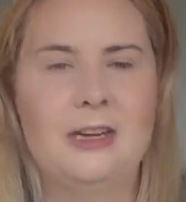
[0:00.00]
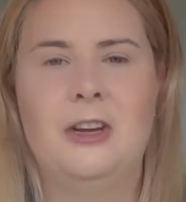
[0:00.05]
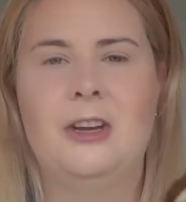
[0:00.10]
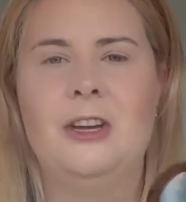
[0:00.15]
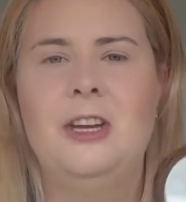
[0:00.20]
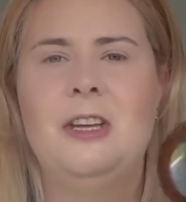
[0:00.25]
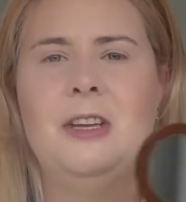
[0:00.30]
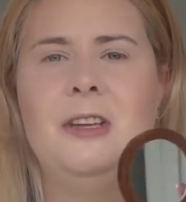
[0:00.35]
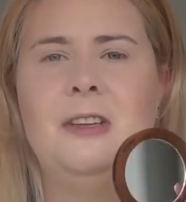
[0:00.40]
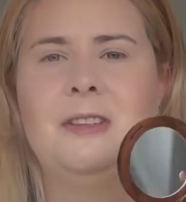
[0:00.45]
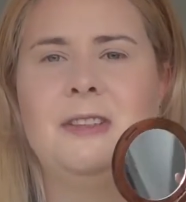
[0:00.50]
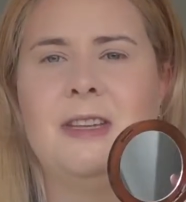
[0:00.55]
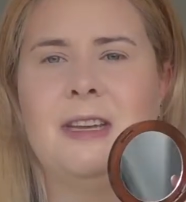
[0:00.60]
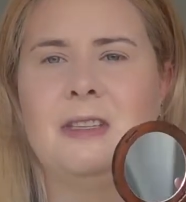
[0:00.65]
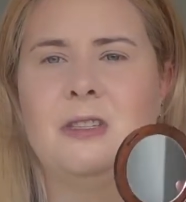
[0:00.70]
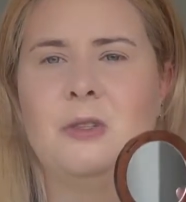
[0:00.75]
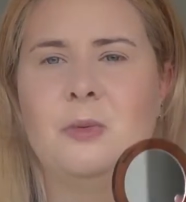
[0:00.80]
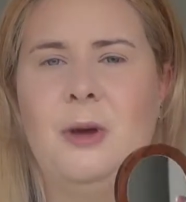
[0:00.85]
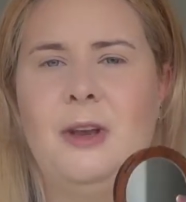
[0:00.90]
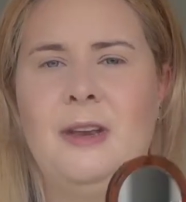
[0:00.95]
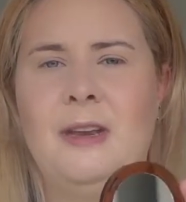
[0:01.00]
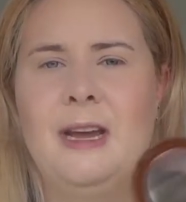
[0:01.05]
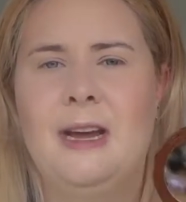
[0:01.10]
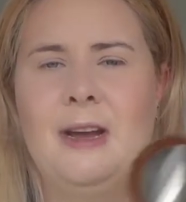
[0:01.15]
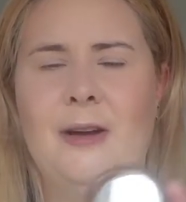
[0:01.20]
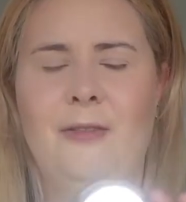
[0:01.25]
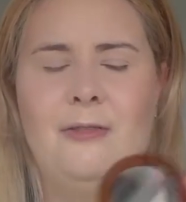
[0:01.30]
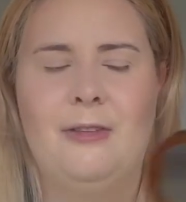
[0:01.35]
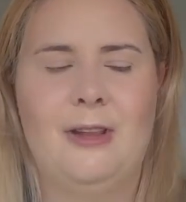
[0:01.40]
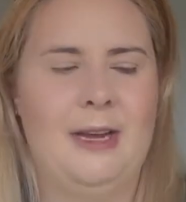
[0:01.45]
gonna use this one
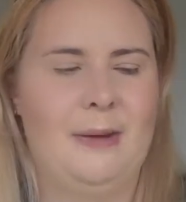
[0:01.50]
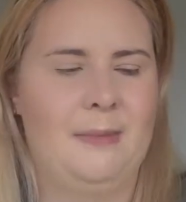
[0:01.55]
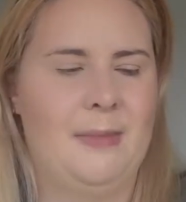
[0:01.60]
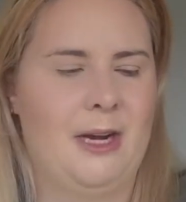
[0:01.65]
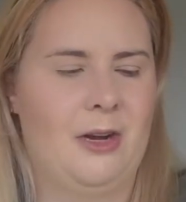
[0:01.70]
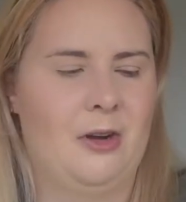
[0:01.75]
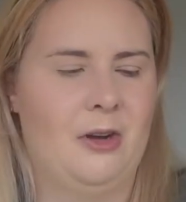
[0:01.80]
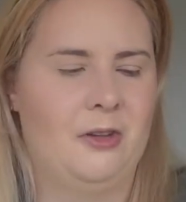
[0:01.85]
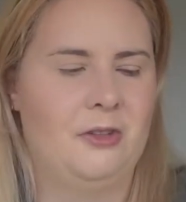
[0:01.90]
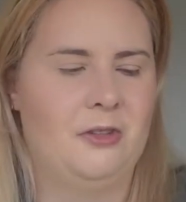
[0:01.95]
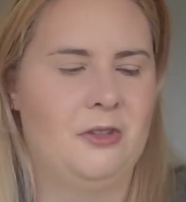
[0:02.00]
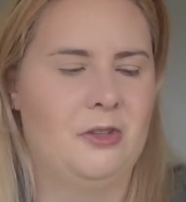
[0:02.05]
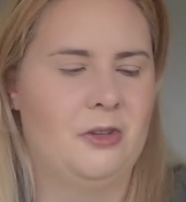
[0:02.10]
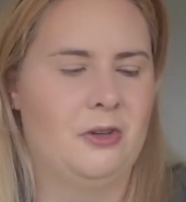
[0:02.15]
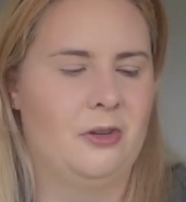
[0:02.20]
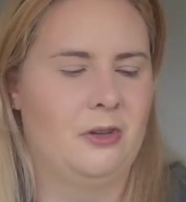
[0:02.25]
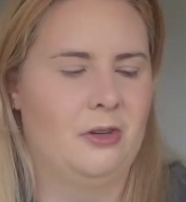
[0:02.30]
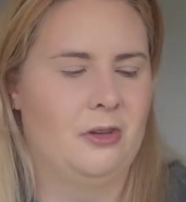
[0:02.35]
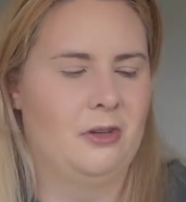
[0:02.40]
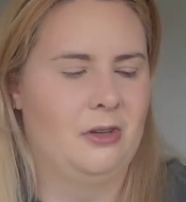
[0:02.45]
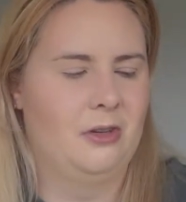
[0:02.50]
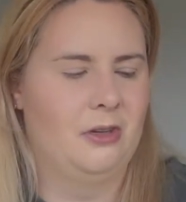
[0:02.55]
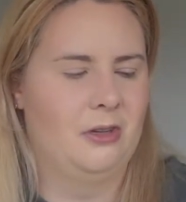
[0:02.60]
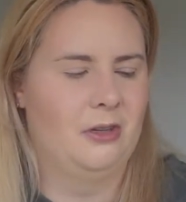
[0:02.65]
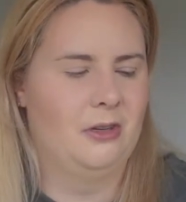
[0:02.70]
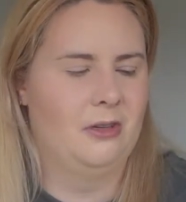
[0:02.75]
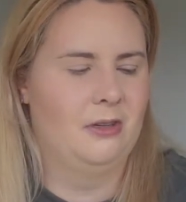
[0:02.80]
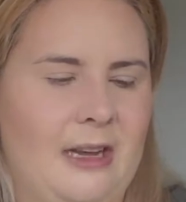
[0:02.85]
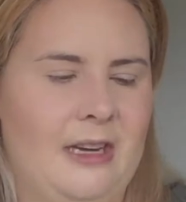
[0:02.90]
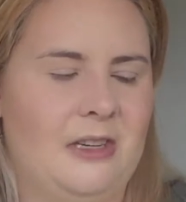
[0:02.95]
now for like my
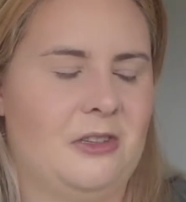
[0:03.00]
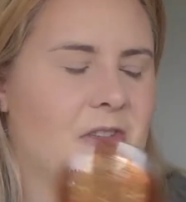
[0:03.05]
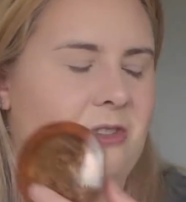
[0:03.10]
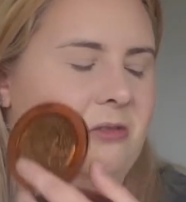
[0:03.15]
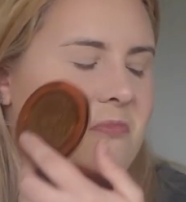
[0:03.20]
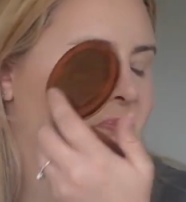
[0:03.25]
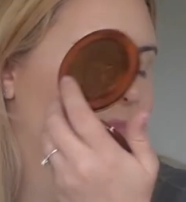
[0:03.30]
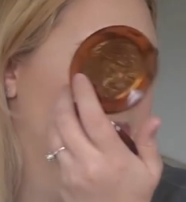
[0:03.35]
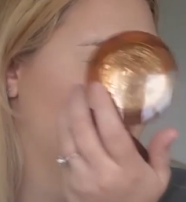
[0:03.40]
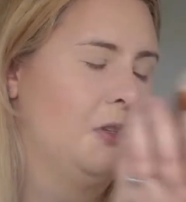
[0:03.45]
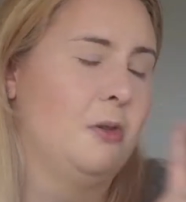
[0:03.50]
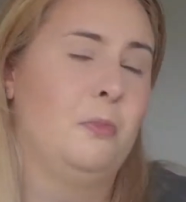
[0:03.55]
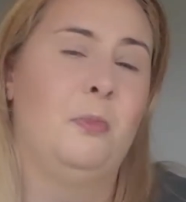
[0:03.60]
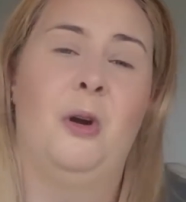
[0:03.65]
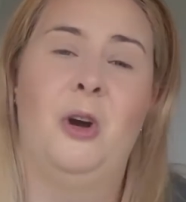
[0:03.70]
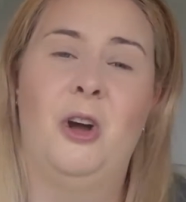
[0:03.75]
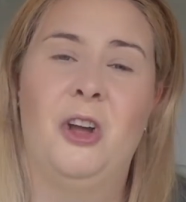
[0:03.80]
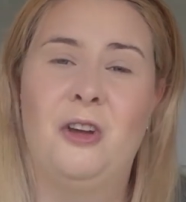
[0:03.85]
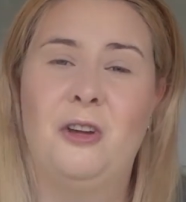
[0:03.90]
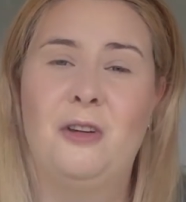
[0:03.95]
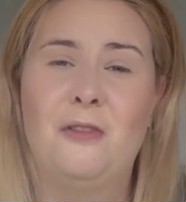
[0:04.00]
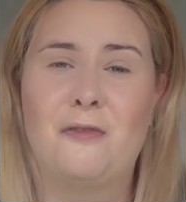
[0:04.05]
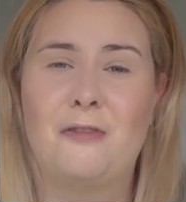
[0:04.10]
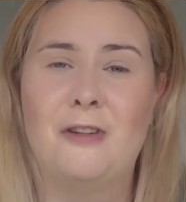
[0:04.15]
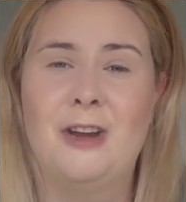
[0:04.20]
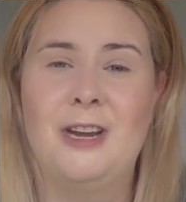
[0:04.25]
contour, like just to put over